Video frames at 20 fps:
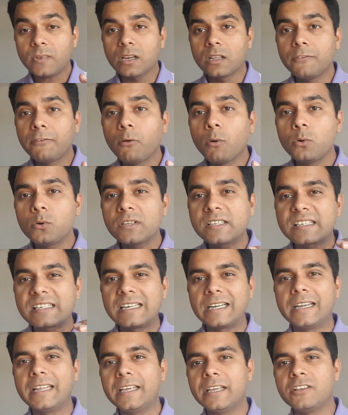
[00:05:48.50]
If you want to
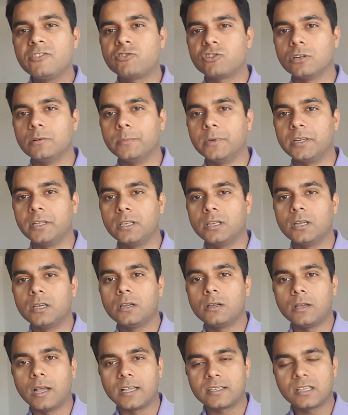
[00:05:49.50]
study in Germany,
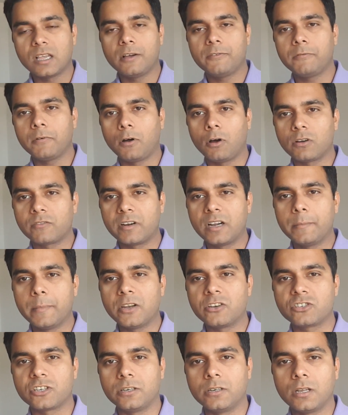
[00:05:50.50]
as I have already
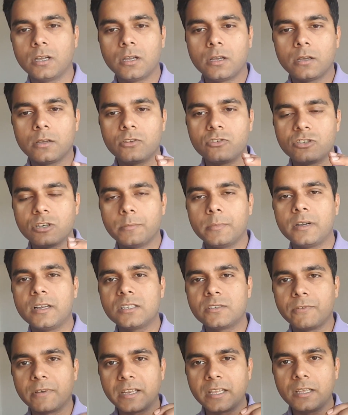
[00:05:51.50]
mentioned, German
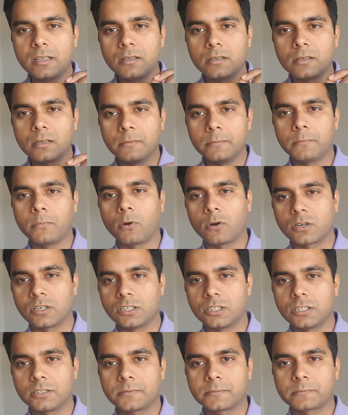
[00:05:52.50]
is very
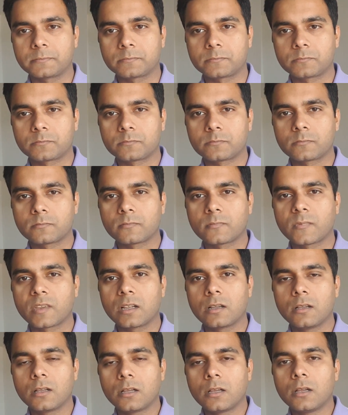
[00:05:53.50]
important.
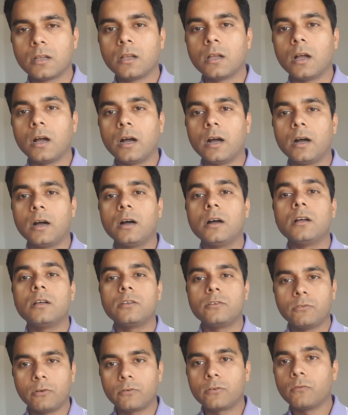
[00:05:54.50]

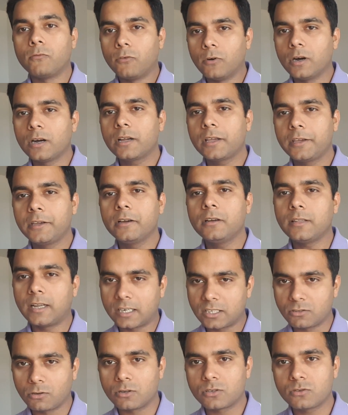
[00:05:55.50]
You have to work here, that
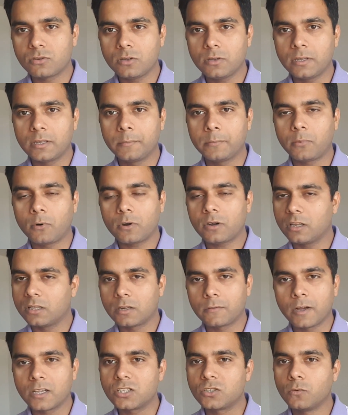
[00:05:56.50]
is also important.
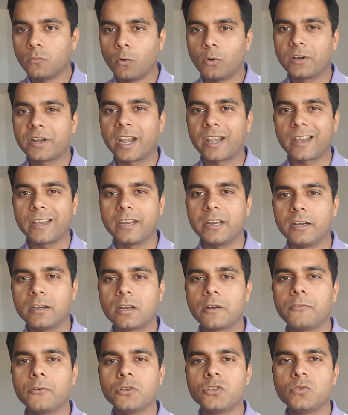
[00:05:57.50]
Otherwise, you won't get any
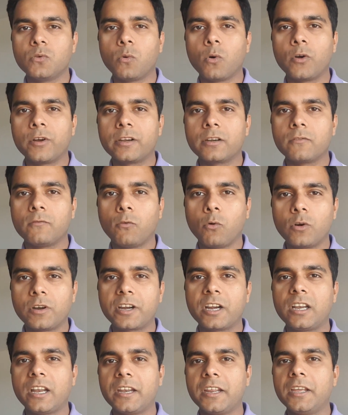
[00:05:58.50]
interviews, you won't
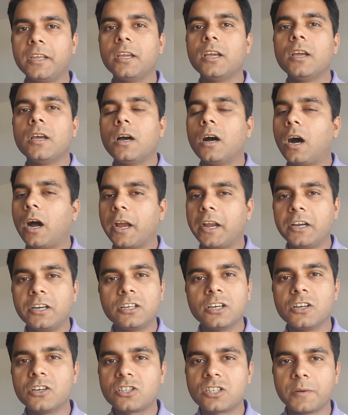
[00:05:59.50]
get any
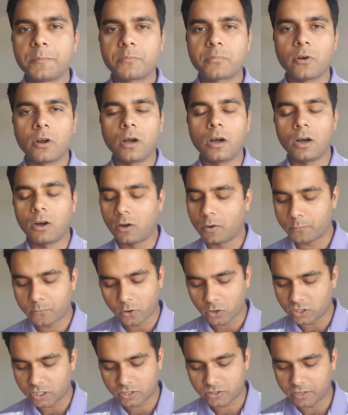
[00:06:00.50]
internship or
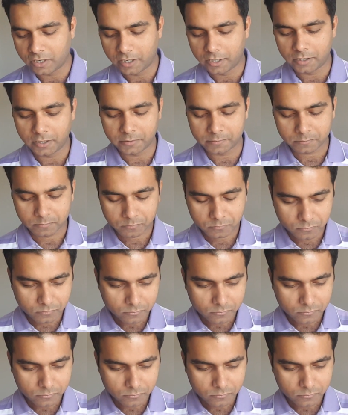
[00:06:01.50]
projects or anything.